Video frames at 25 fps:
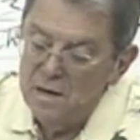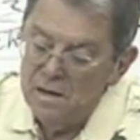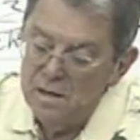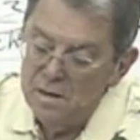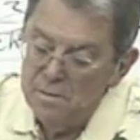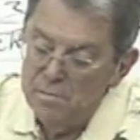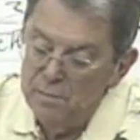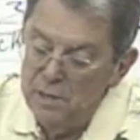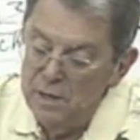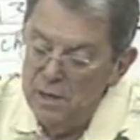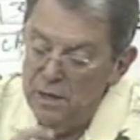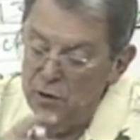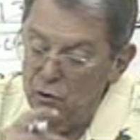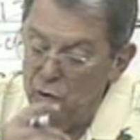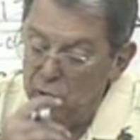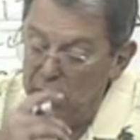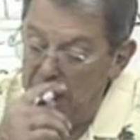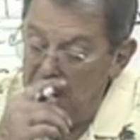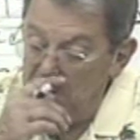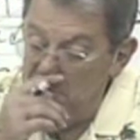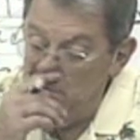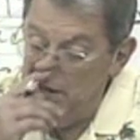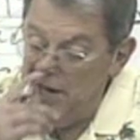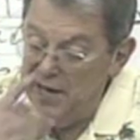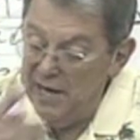Billy
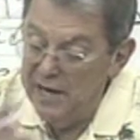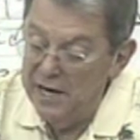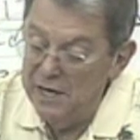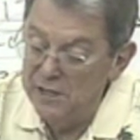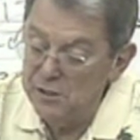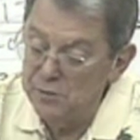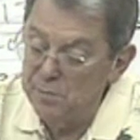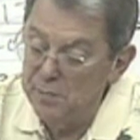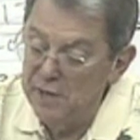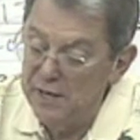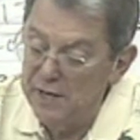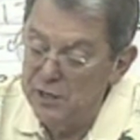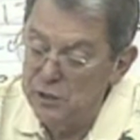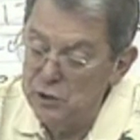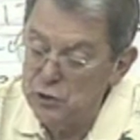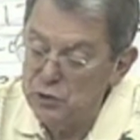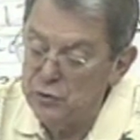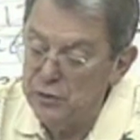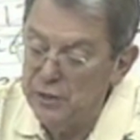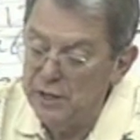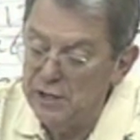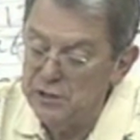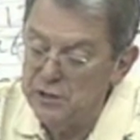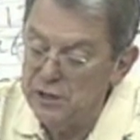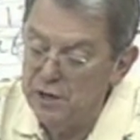Graham began his
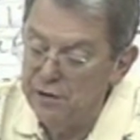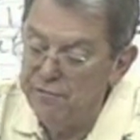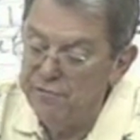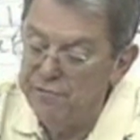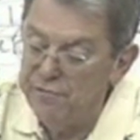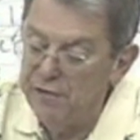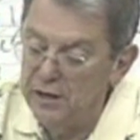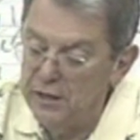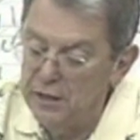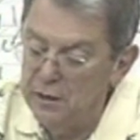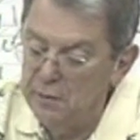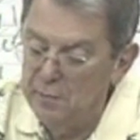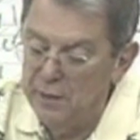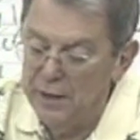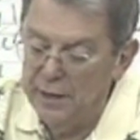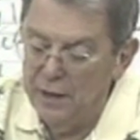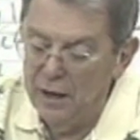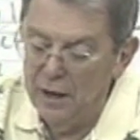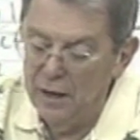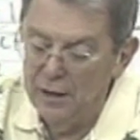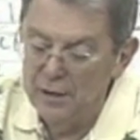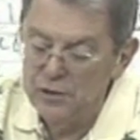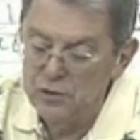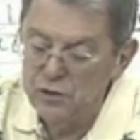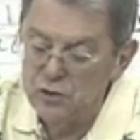ministry as a
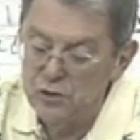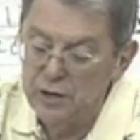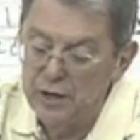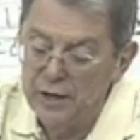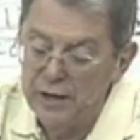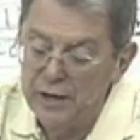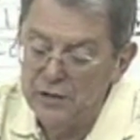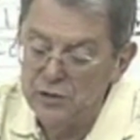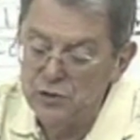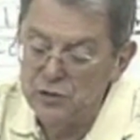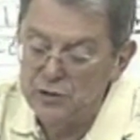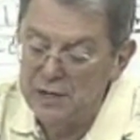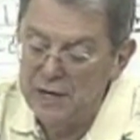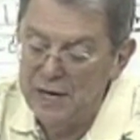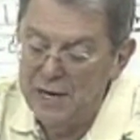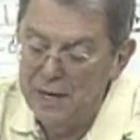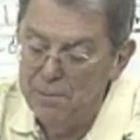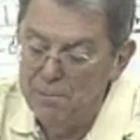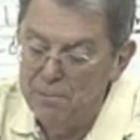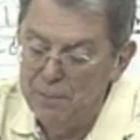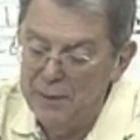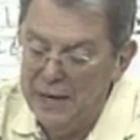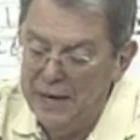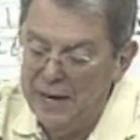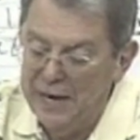fundamentalist, and as
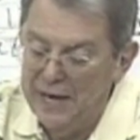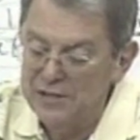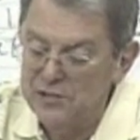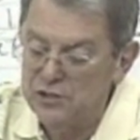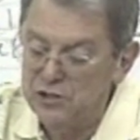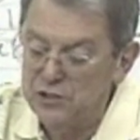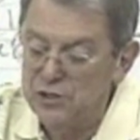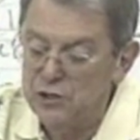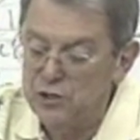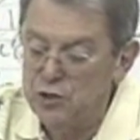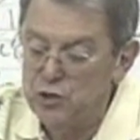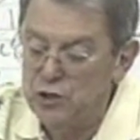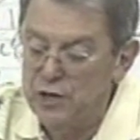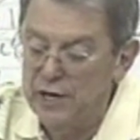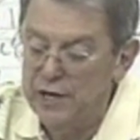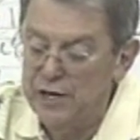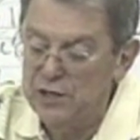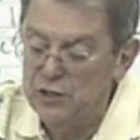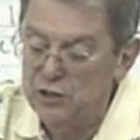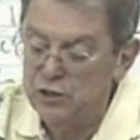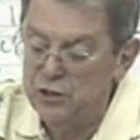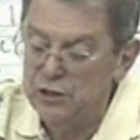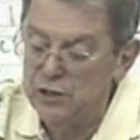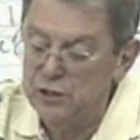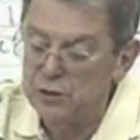time passed, he
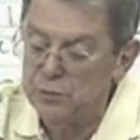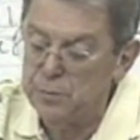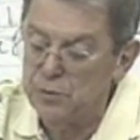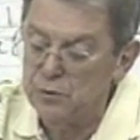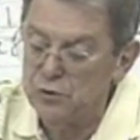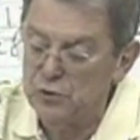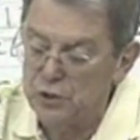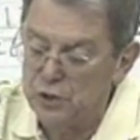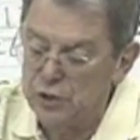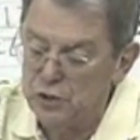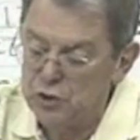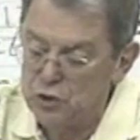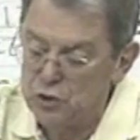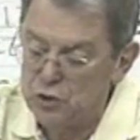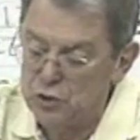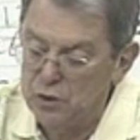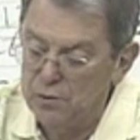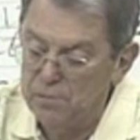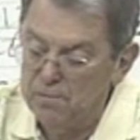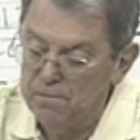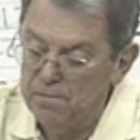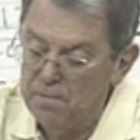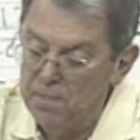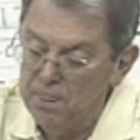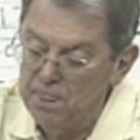changed his
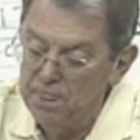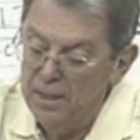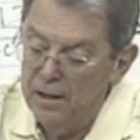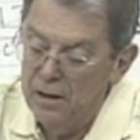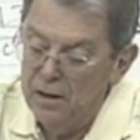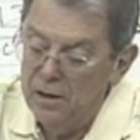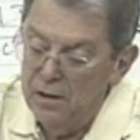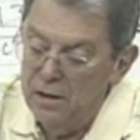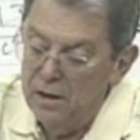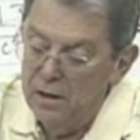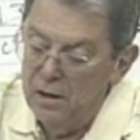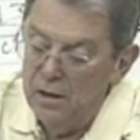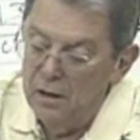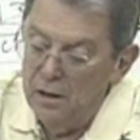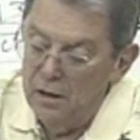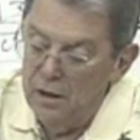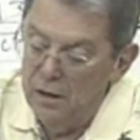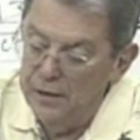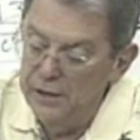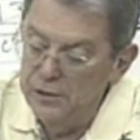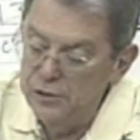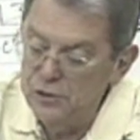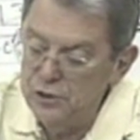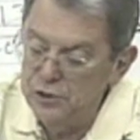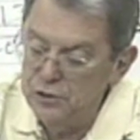position.
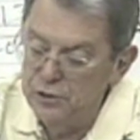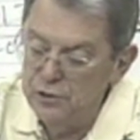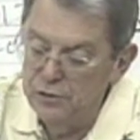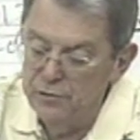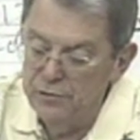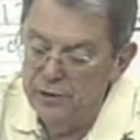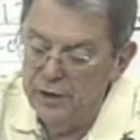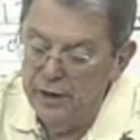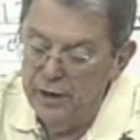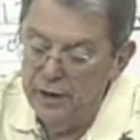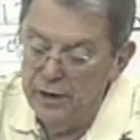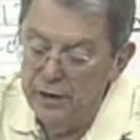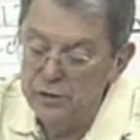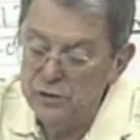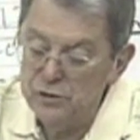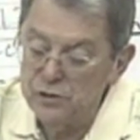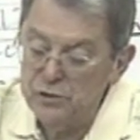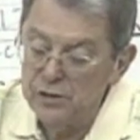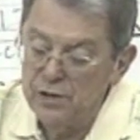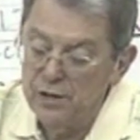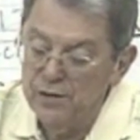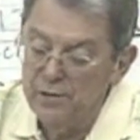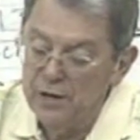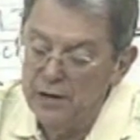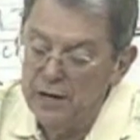Listen to
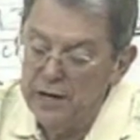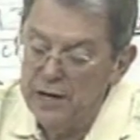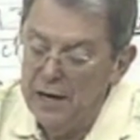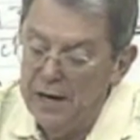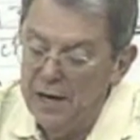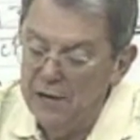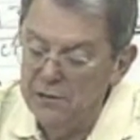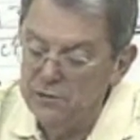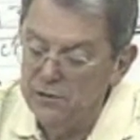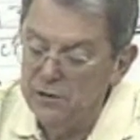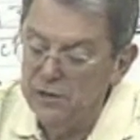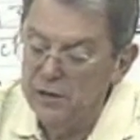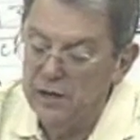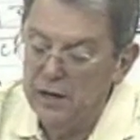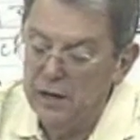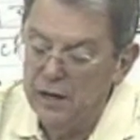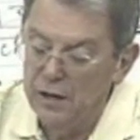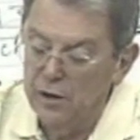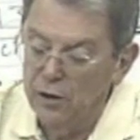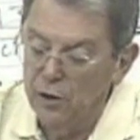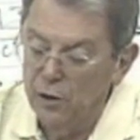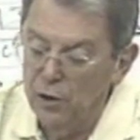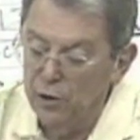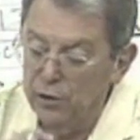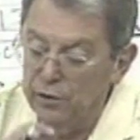this. In the Catholic
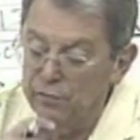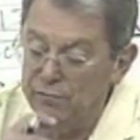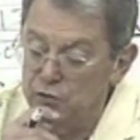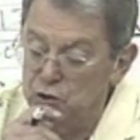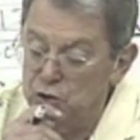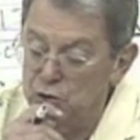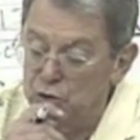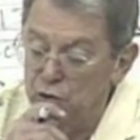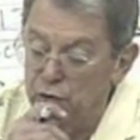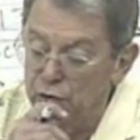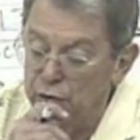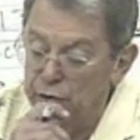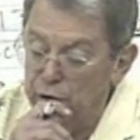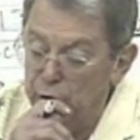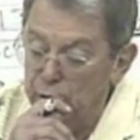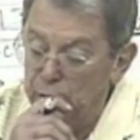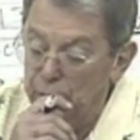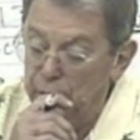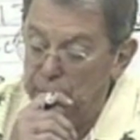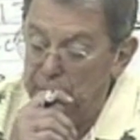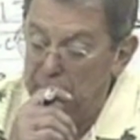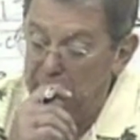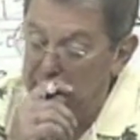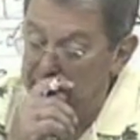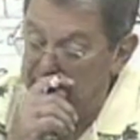Herald of June
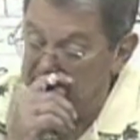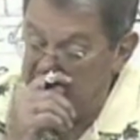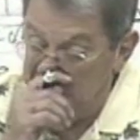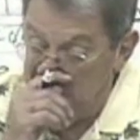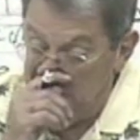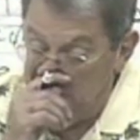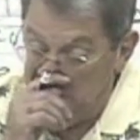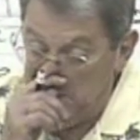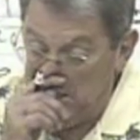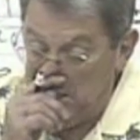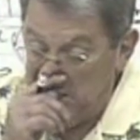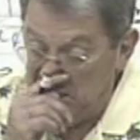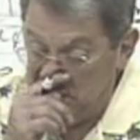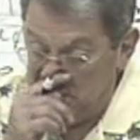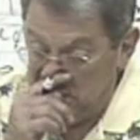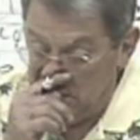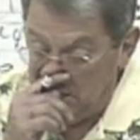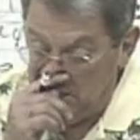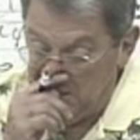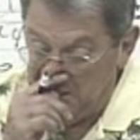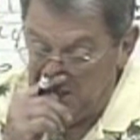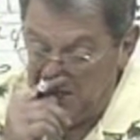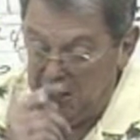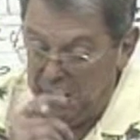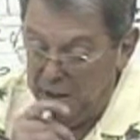3rd,
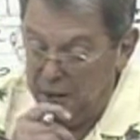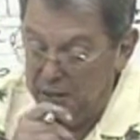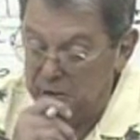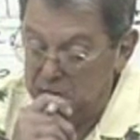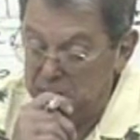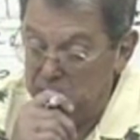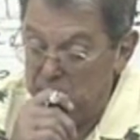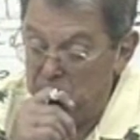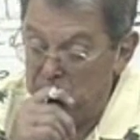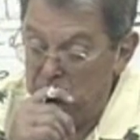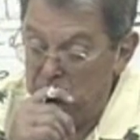1966,